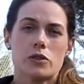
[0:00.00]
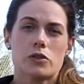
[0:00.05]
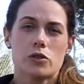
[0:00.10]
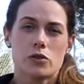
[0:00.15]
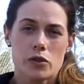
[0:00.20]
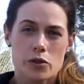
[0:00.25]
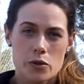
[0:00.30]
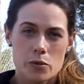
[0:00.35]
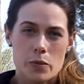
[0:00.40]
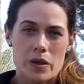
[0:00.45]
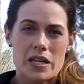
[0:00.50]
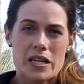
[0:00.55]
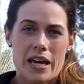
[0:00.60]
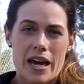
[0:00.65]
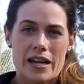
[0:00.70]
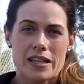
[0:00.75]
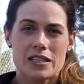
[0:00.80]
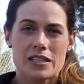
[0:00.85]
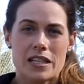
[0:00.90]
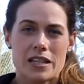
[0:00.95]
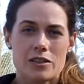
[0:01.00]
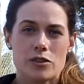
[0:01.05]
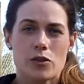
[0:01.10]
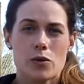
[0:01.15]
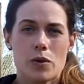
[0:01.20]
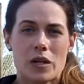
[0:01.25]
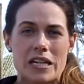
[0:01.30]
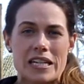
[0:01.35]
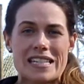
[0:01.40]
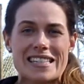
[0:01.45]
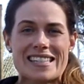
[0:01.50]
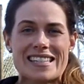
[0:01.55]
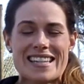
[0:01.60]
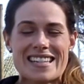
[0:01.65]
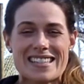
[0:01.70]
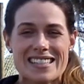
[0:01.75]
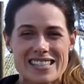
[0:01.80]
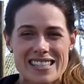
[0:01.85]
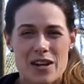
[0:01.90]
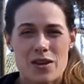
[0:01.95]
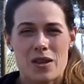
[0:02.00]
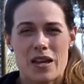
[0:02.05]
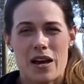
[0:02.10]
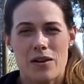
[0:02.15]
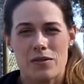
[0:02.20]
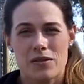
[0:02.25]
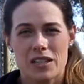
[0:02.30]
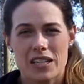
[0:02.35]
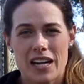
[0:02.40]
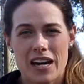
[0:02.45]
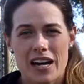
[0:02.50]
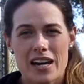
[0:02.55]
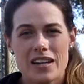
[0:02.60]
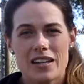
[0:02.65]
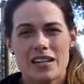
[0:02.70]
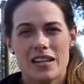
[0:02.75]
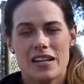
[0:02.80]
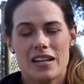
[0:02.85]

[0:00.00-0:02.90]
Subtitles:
true big cat sanctuaries in South Africa,